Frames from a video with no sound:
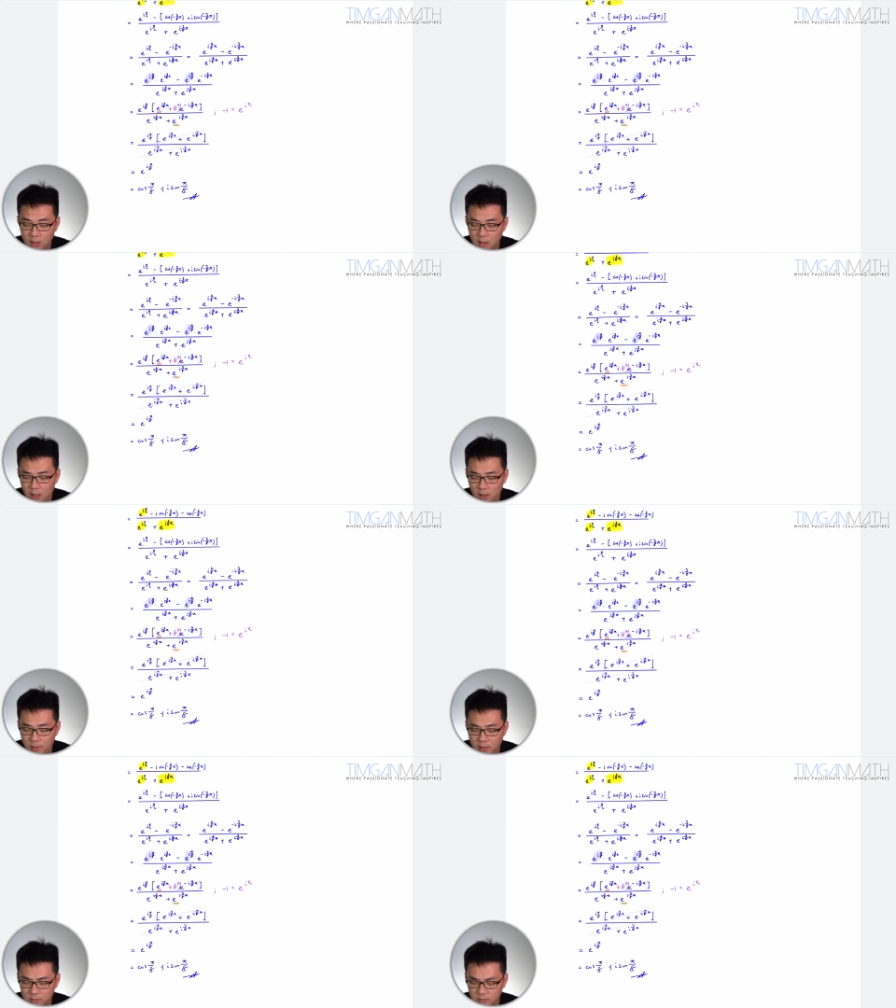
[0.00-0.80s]

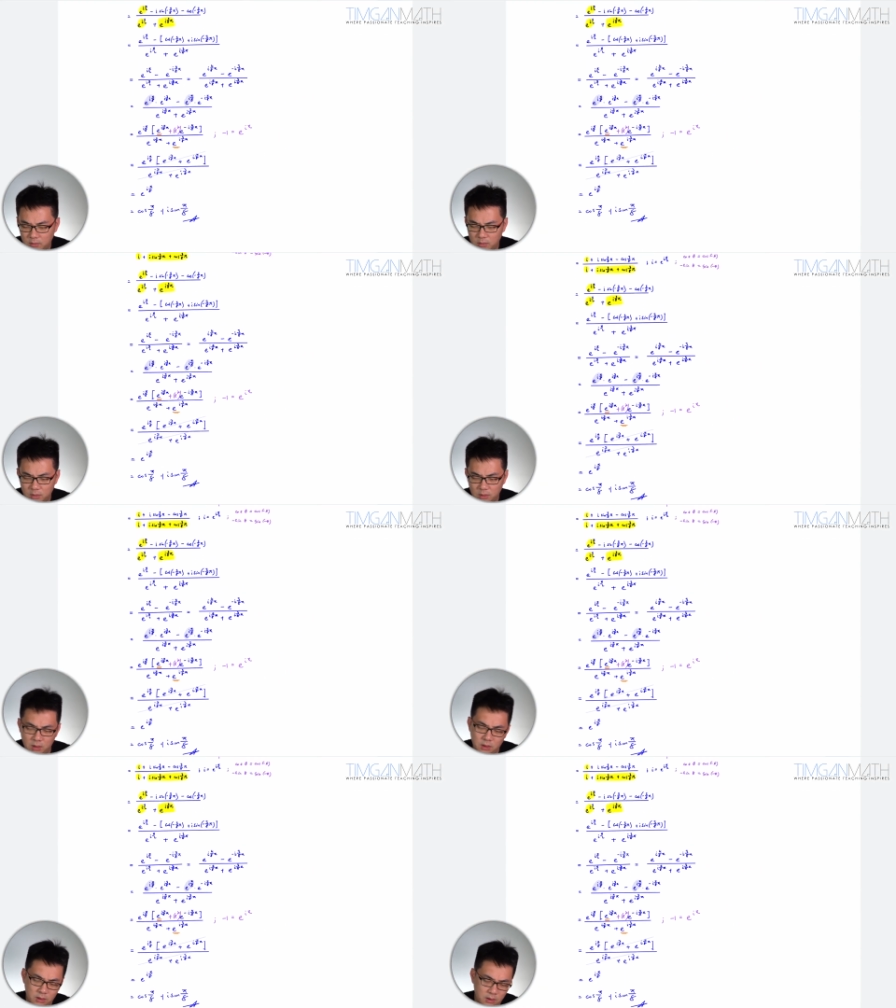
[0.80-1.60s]
But
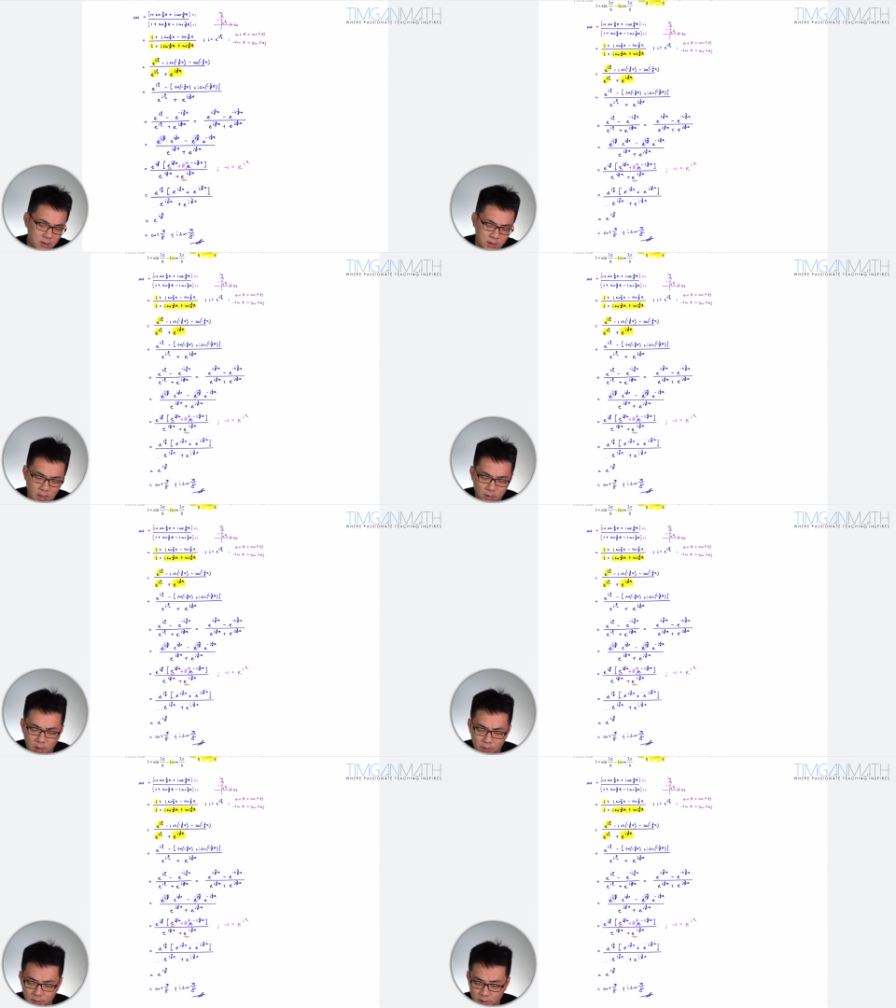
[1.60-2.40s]
this is how I
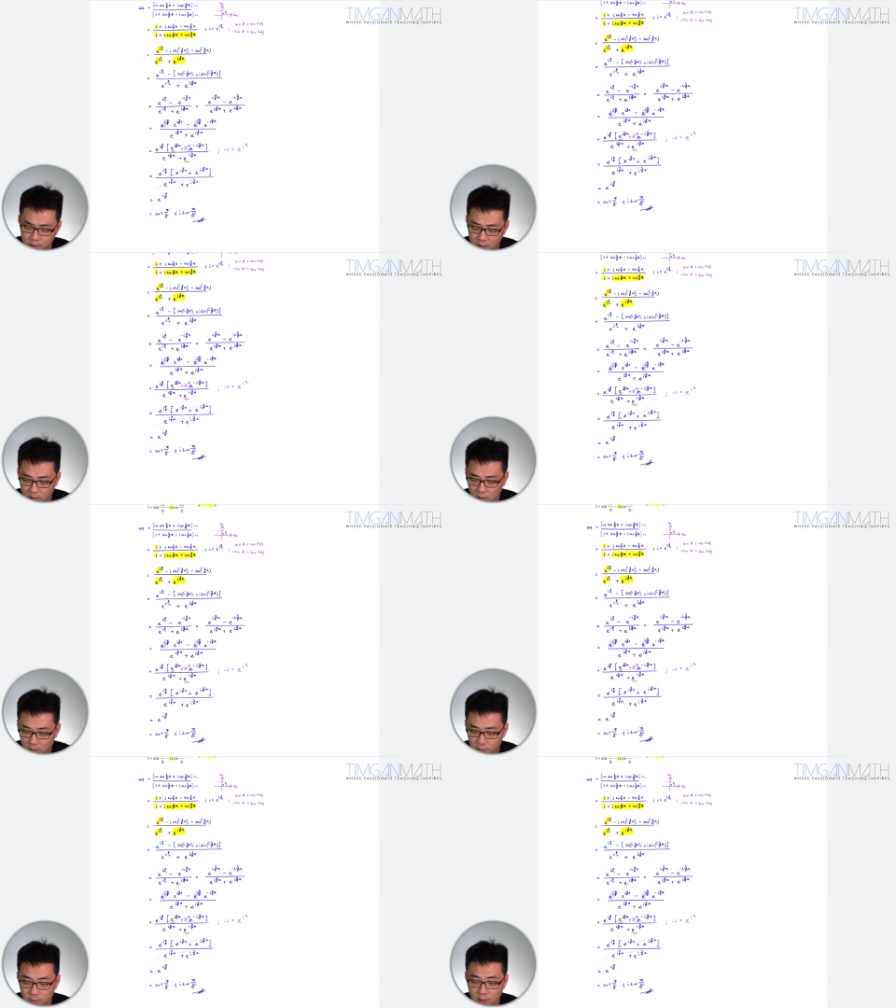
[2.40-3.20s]
would think
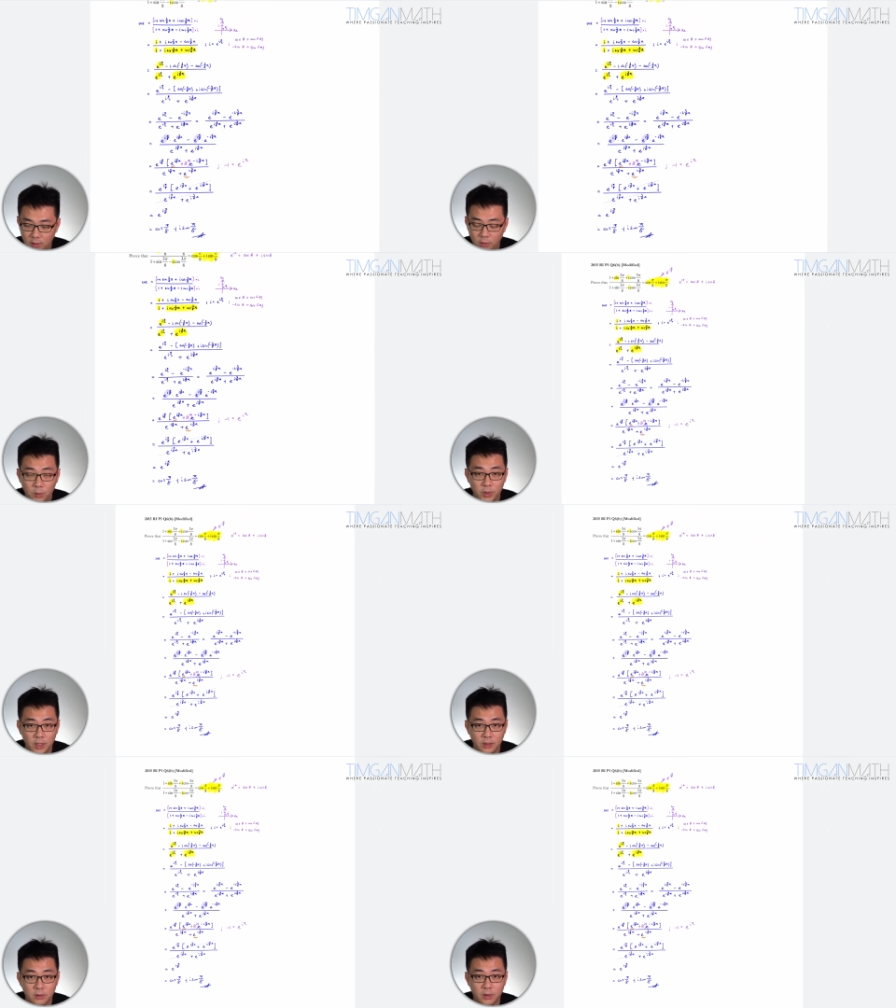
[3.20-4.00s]
of doing
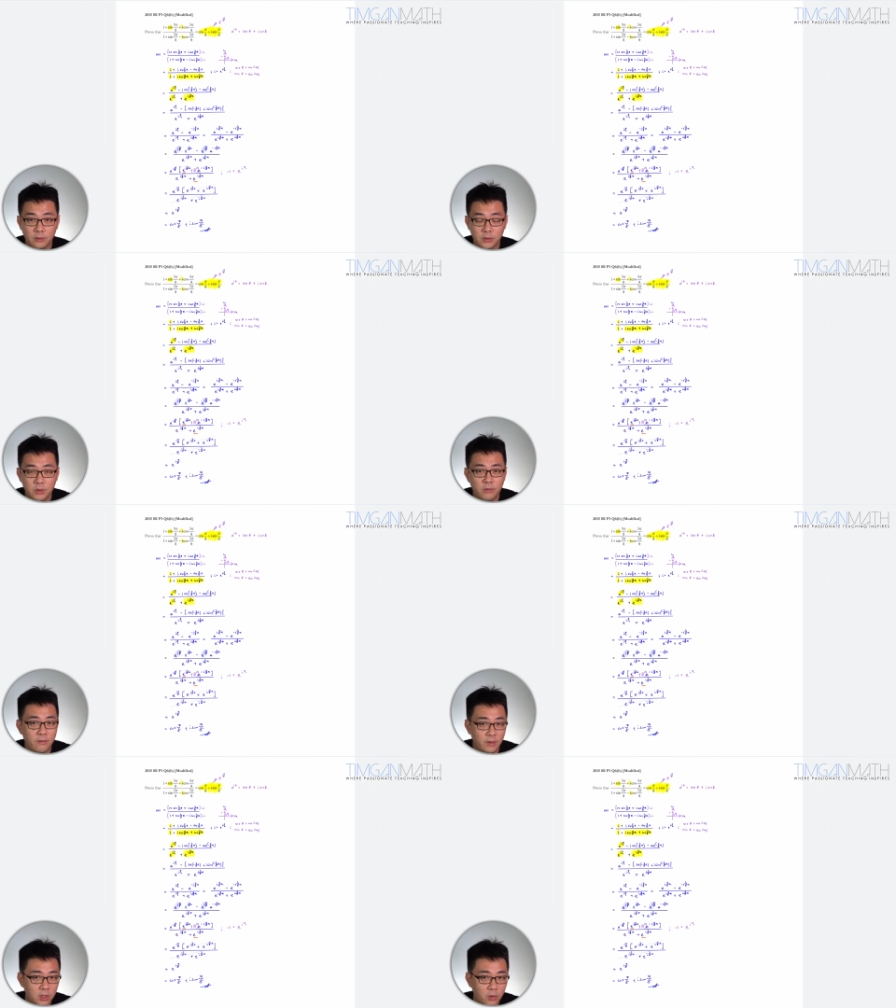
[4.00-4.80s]
it. All right. So if you
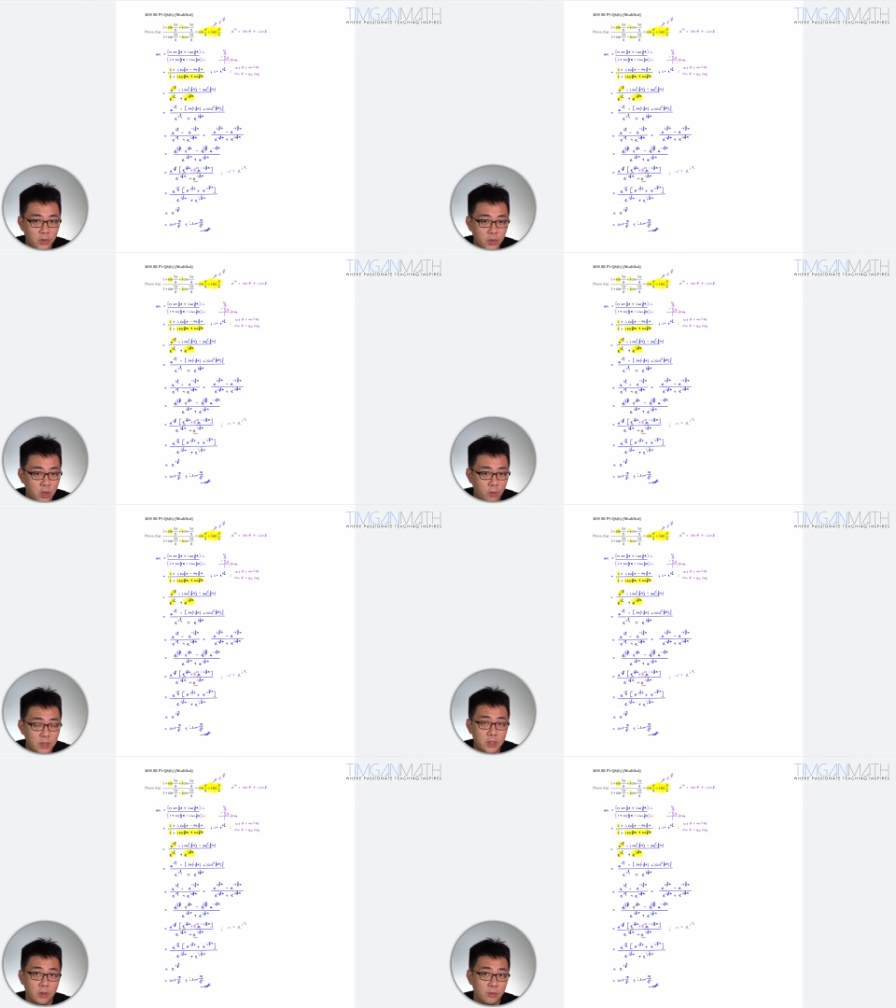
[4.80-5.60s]
have any question or
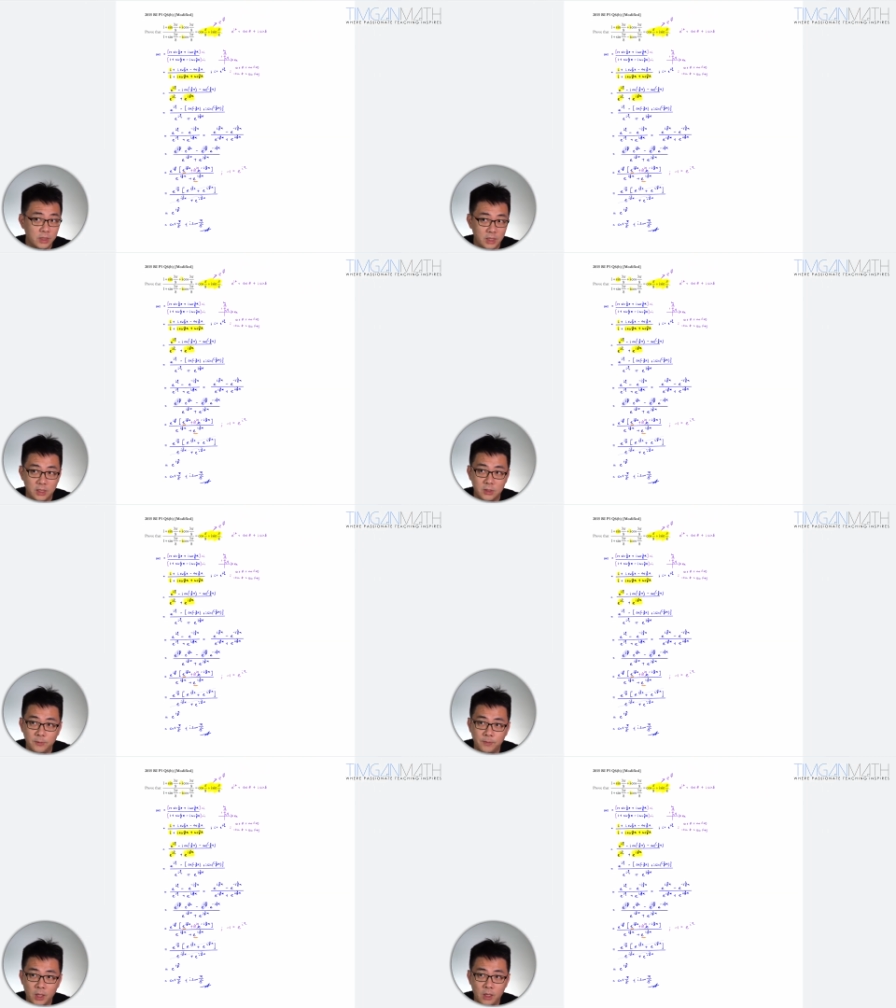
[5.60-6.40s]
comments at all, please let us know.
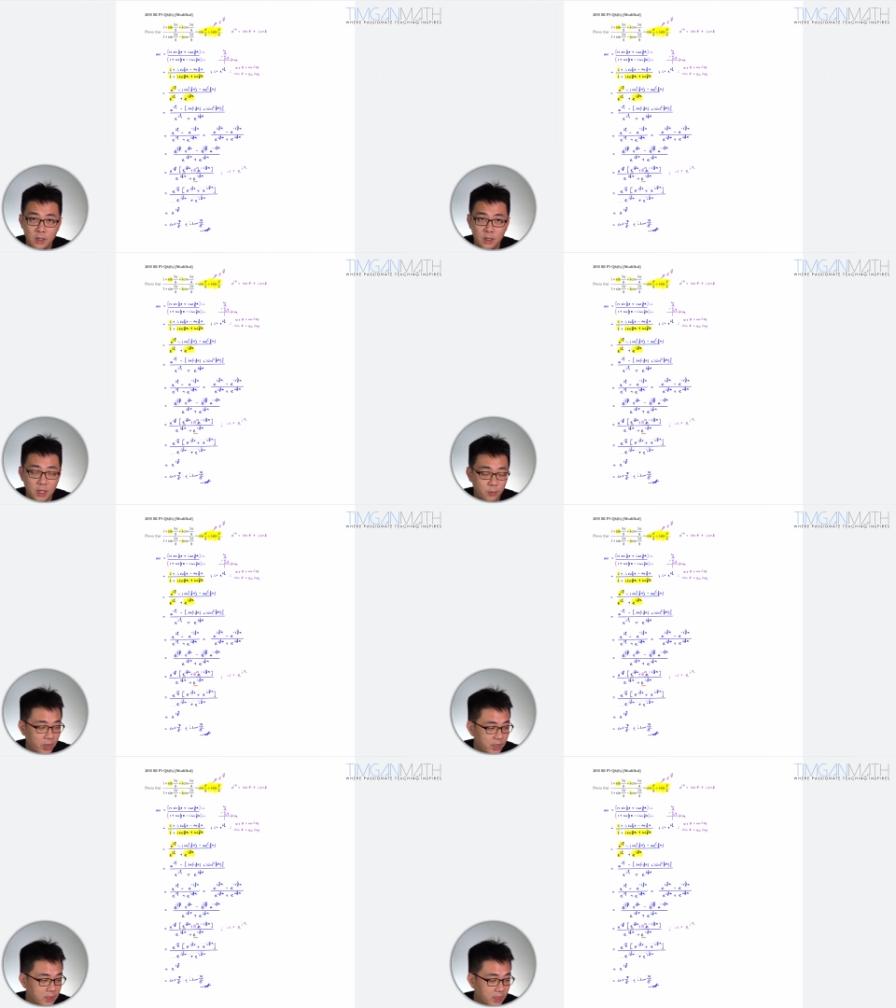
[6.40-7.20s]
Keep
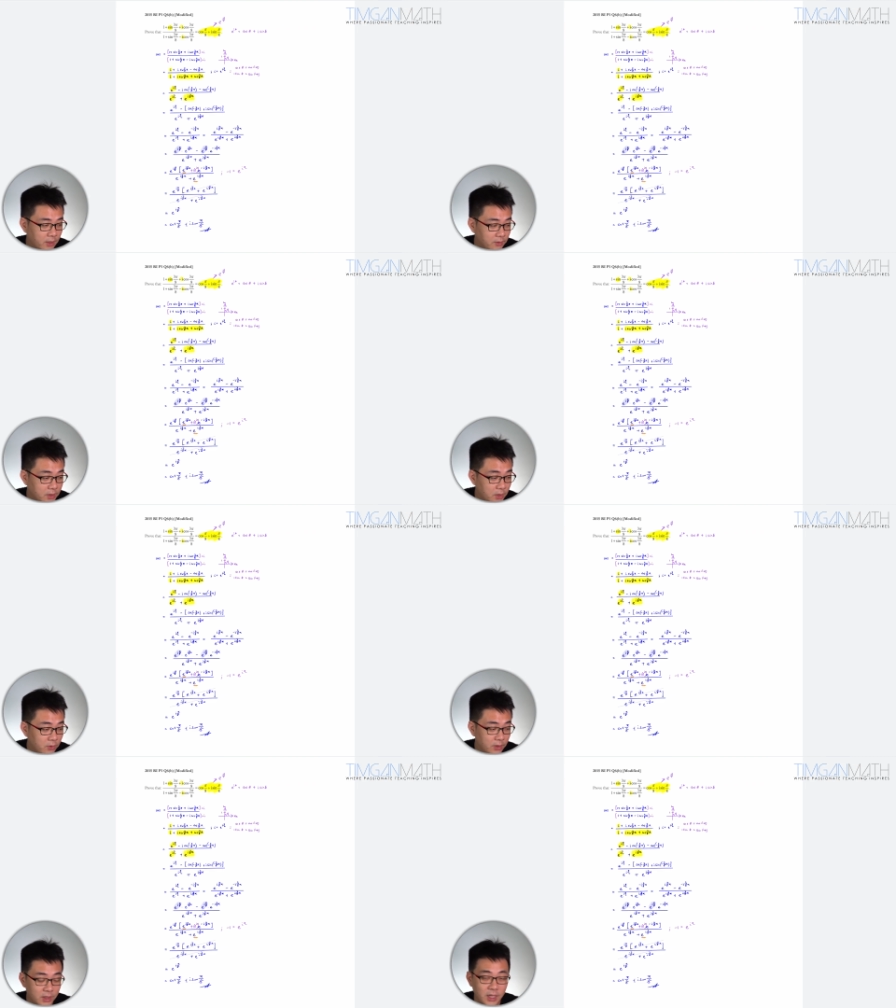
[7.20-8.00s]
practicing, and I'll see you
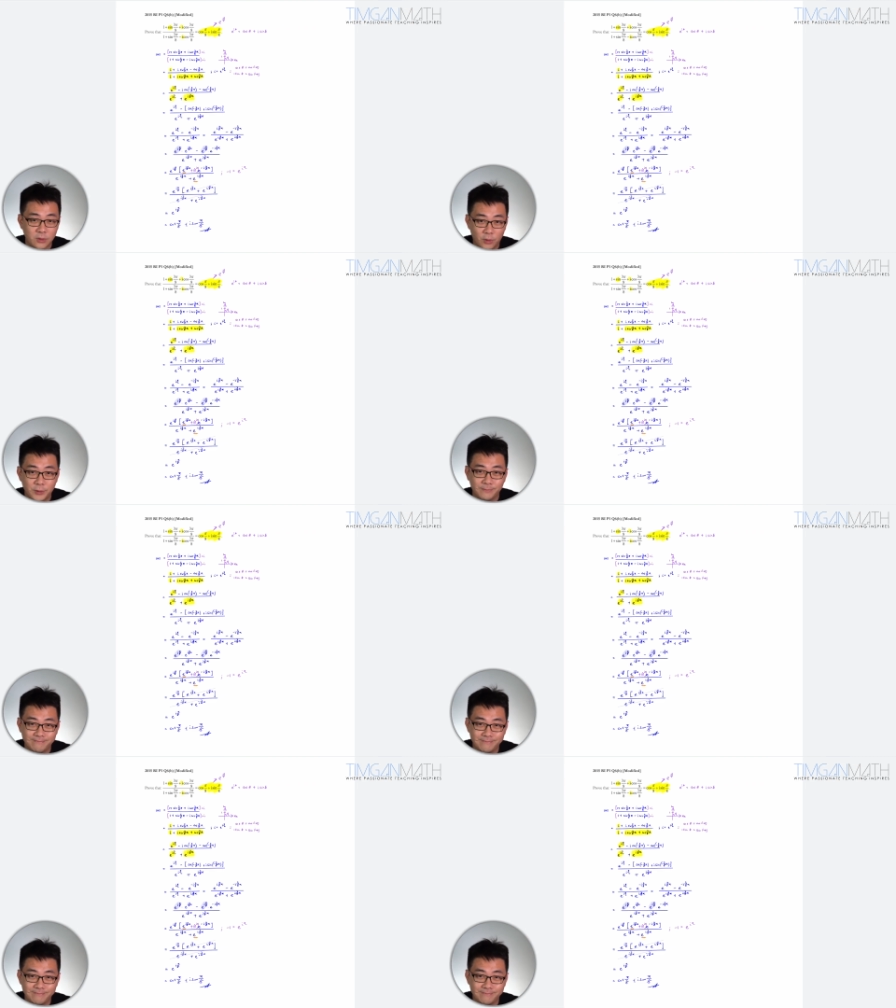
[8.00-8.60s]
in the next question.